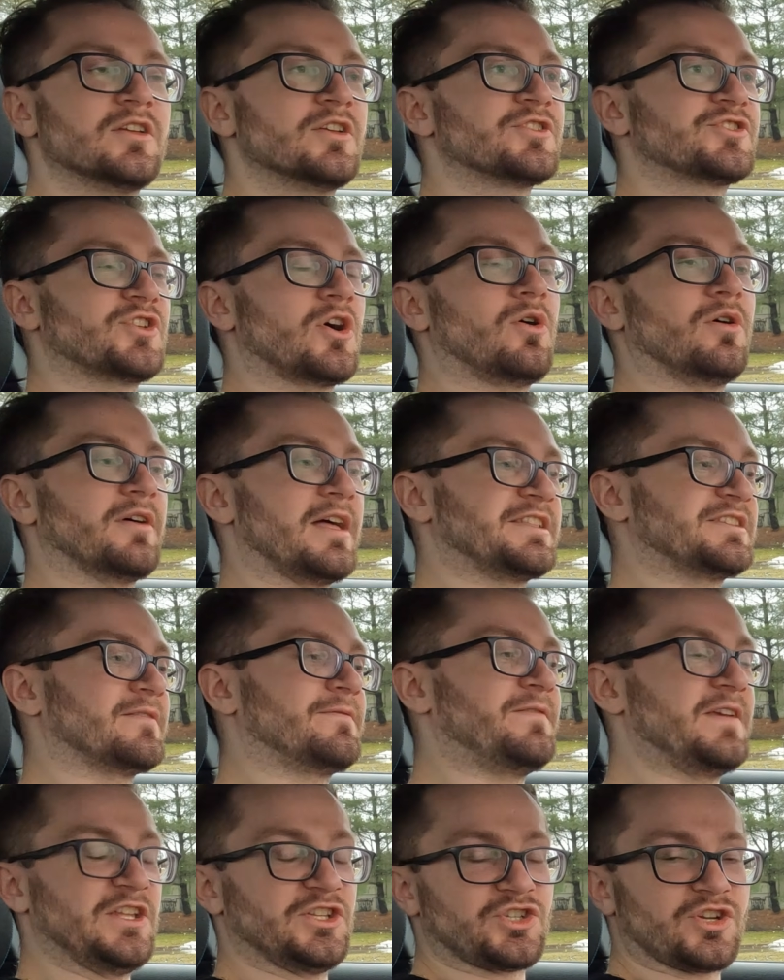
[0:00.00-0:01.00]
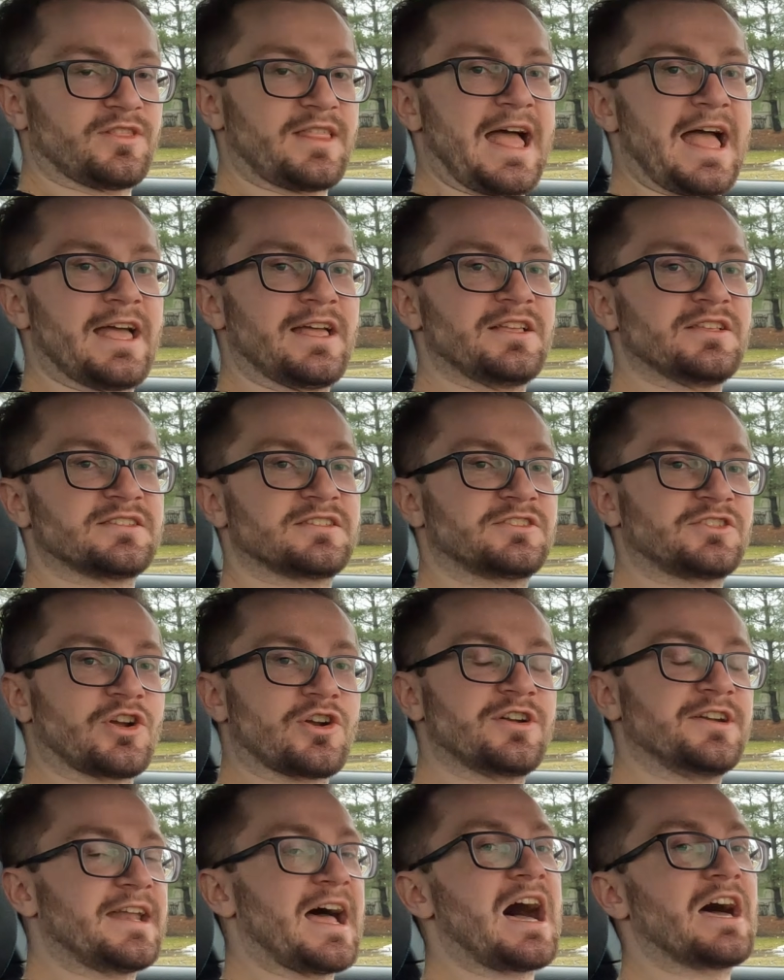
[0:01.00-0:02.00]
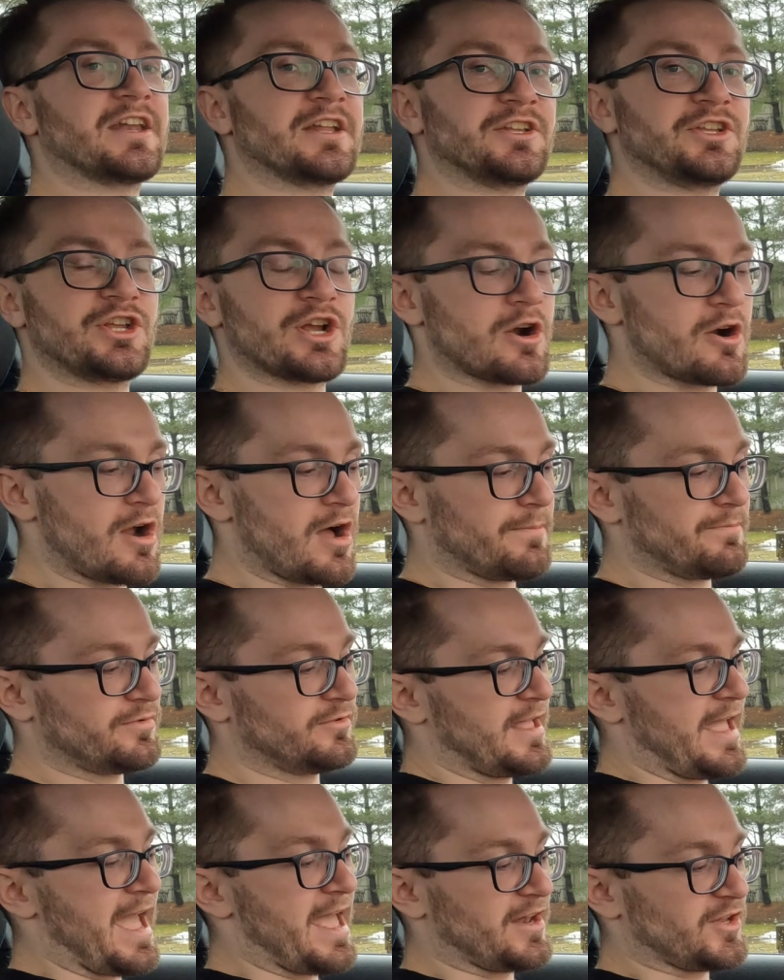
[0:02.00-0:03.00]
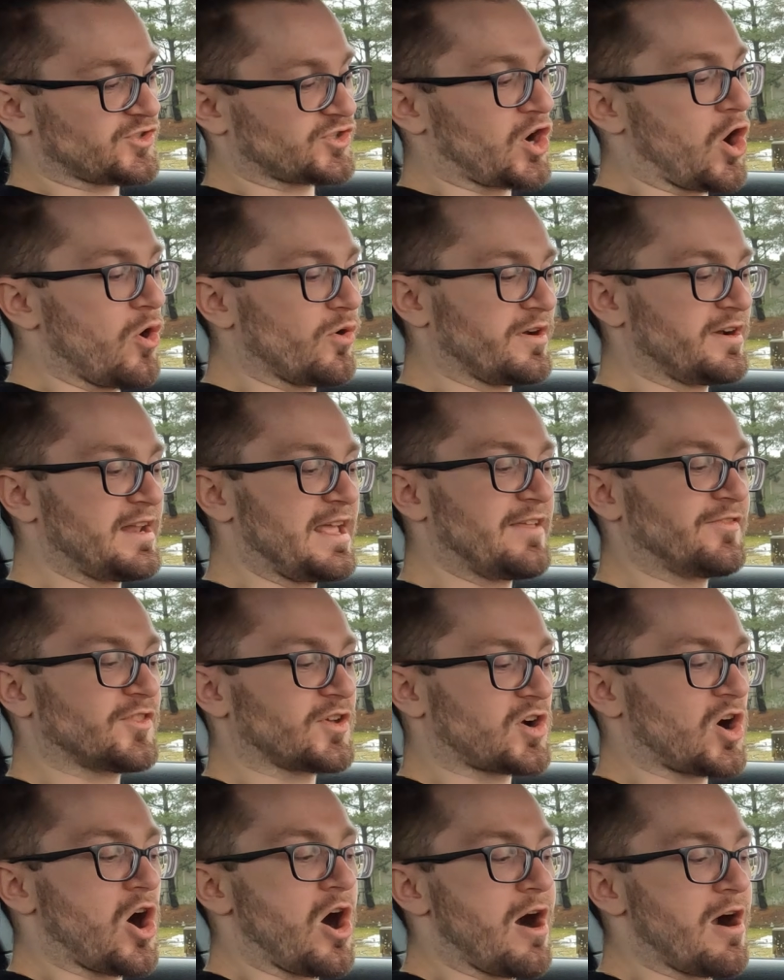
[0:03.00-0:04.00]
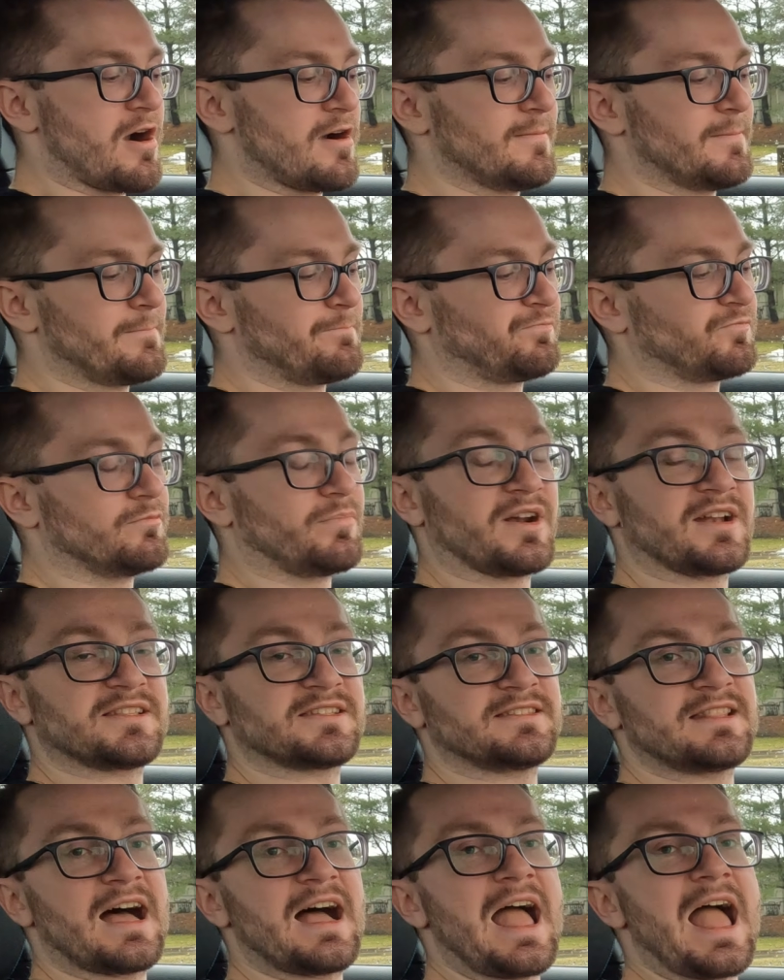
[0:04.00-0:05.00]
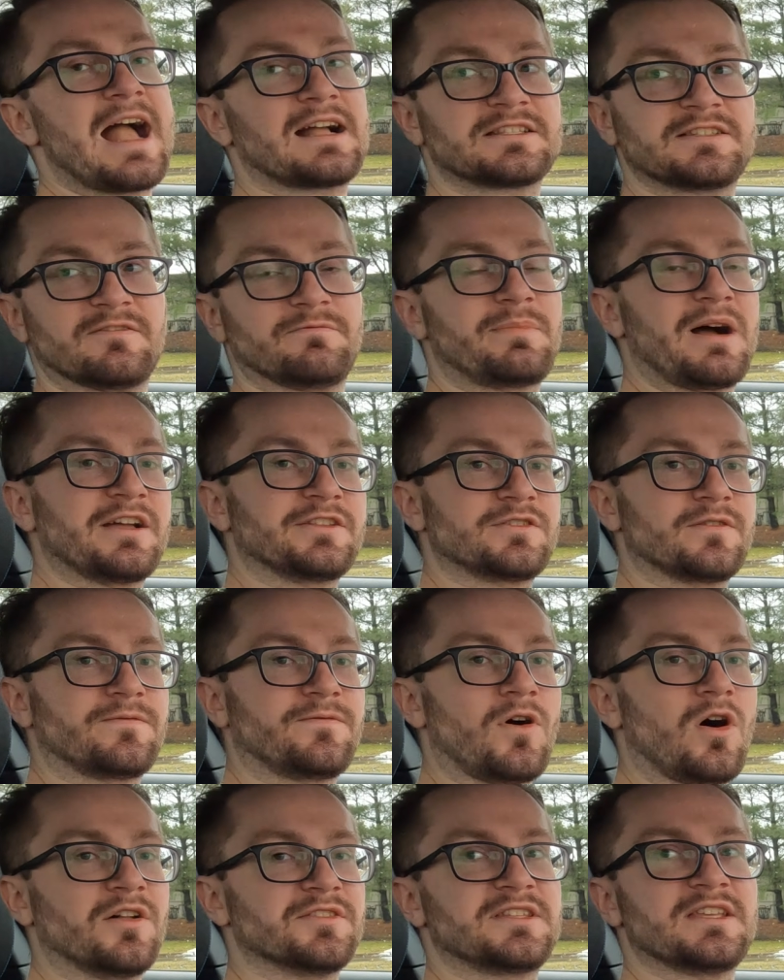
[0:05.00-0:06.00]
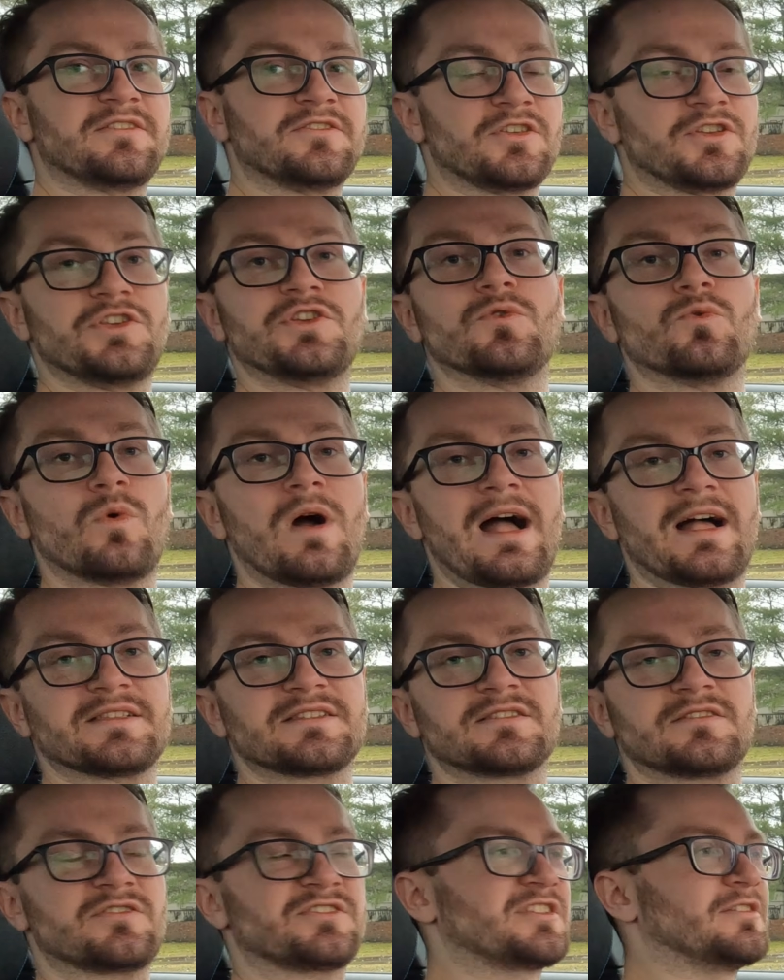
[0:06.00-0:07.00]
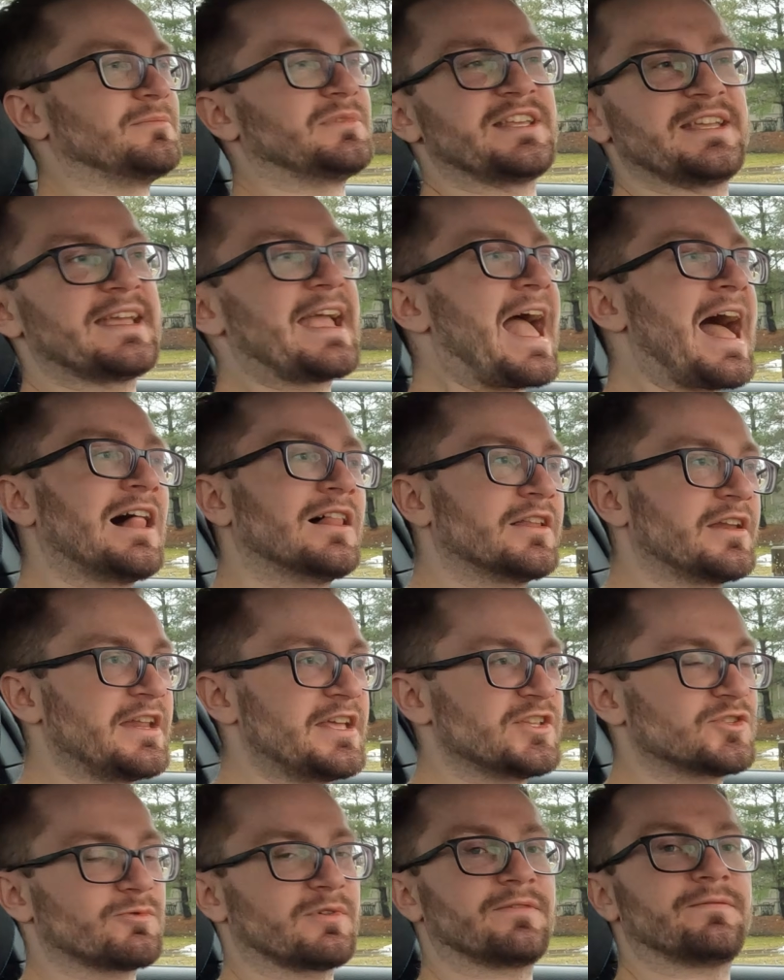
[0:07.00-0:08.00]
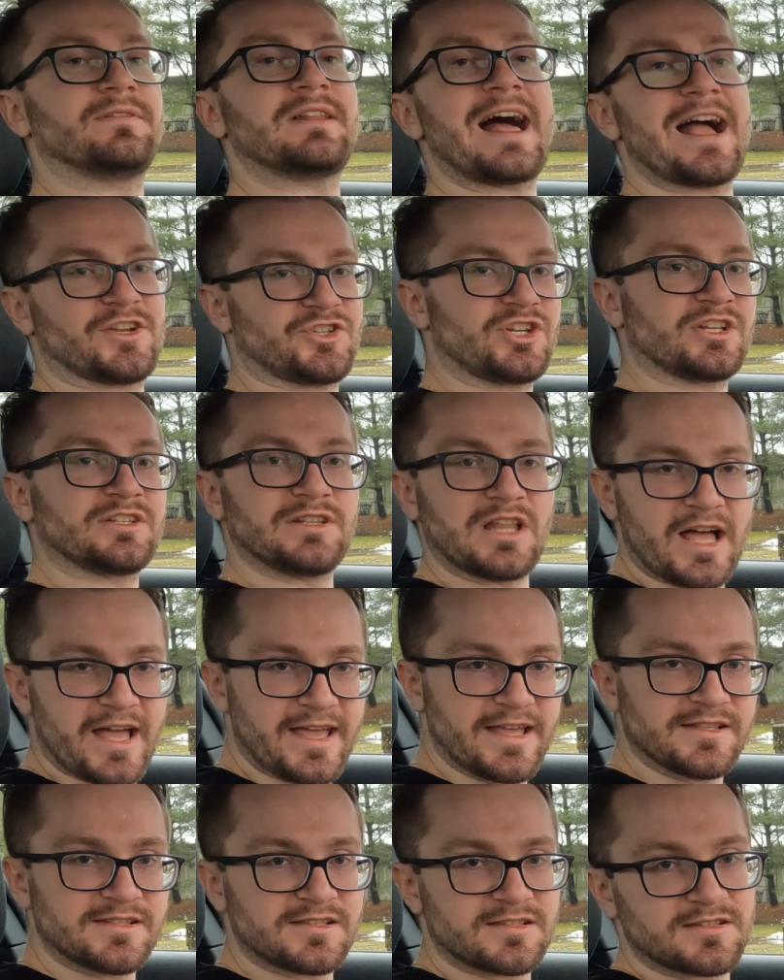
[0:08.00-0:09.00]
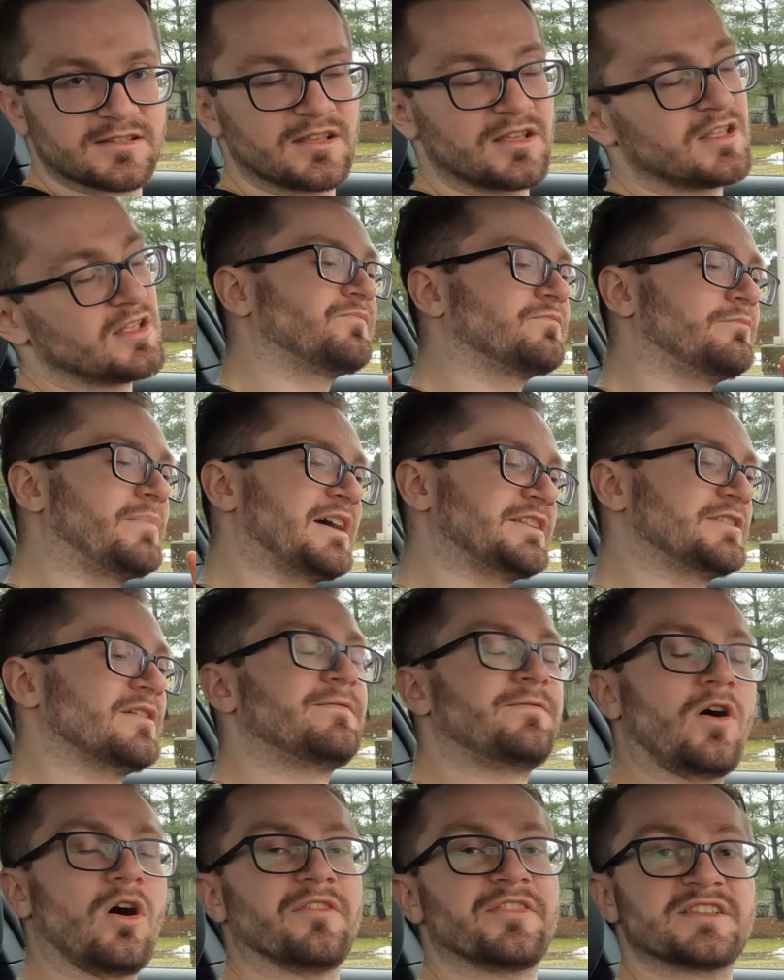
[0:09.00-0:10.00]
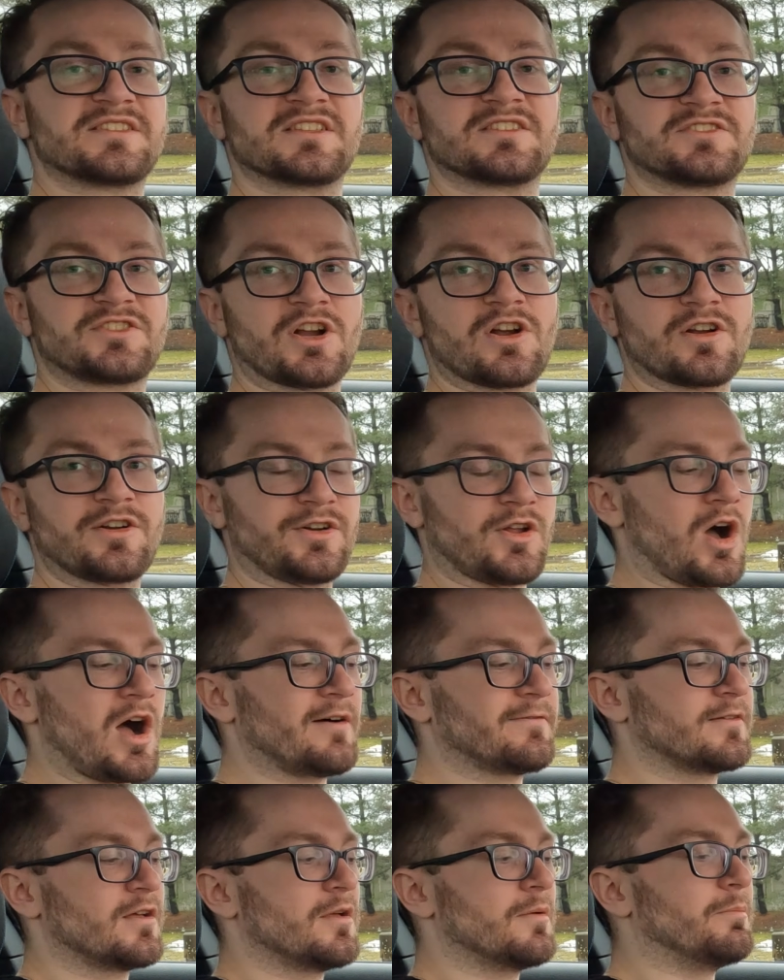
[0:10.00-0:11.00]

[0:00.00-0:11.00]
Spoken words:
So it's a feature that is turned on in Europe and it's coded in the car, but it's not active by default in the US. There's some legalities with flashing lights. By default, this is turned off,